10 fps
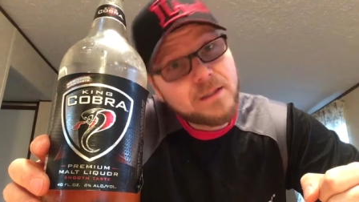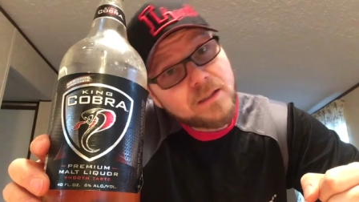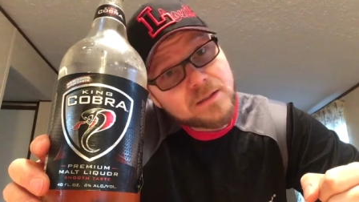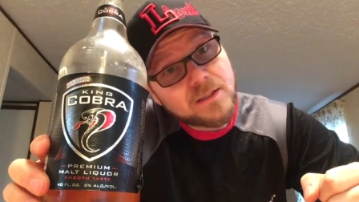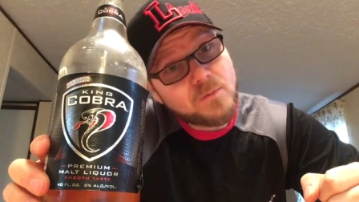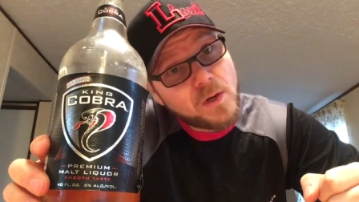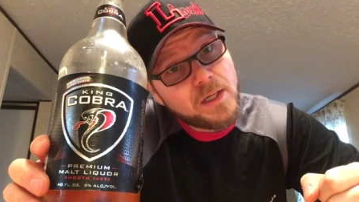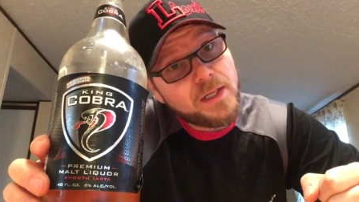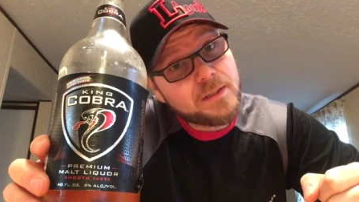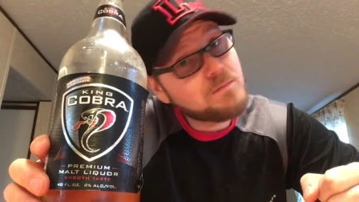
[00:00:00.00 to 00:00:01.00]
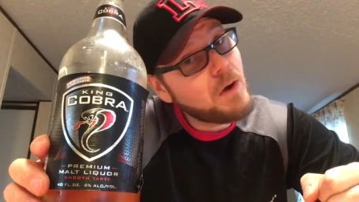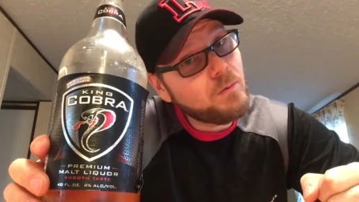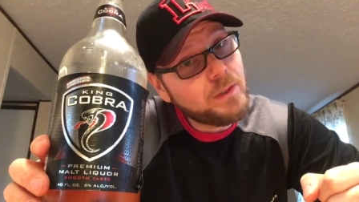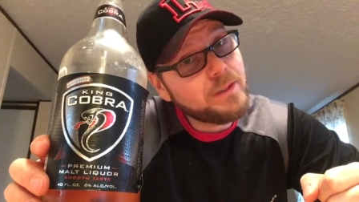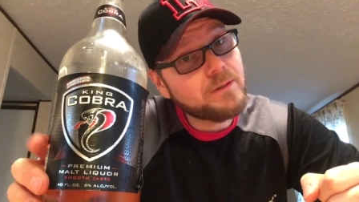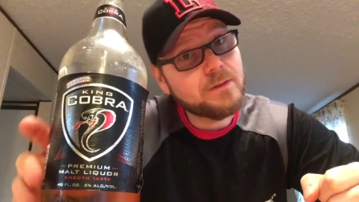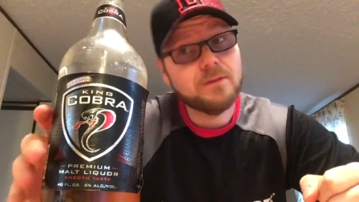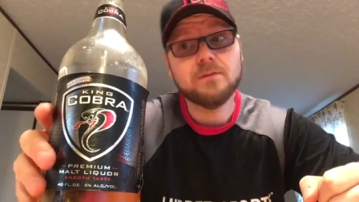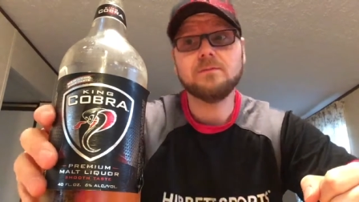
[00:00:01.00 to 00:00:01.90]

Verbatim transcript: Because that's what it is, malt liquor.